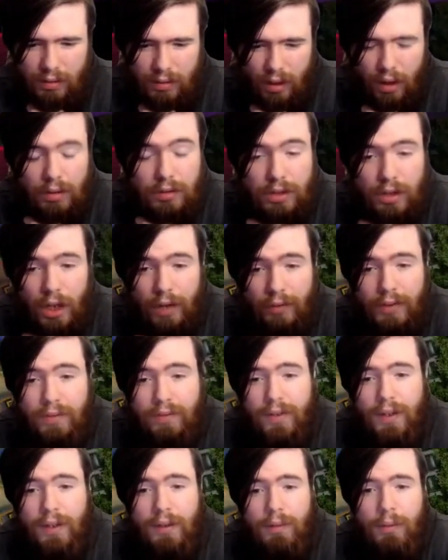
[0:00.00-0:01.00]
Oh, Starving
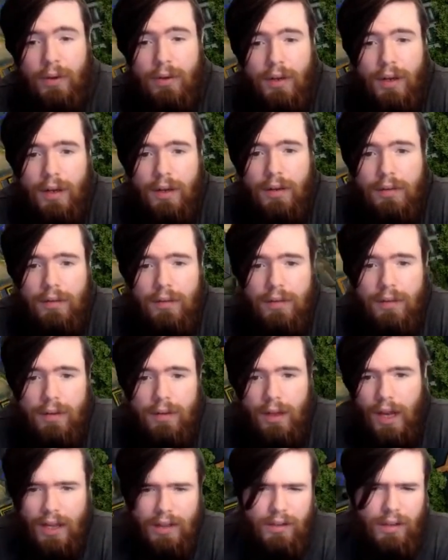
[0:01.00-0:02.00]
Venom, okay.
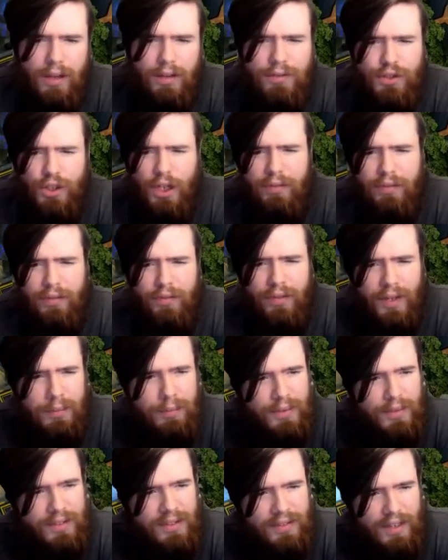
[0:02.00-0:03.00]
I love Starving
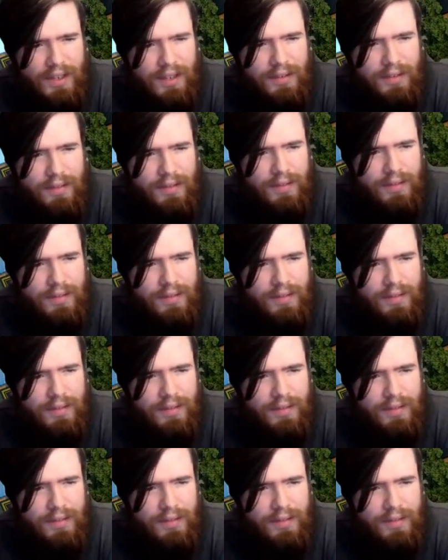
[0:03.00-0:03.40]
Venom's design.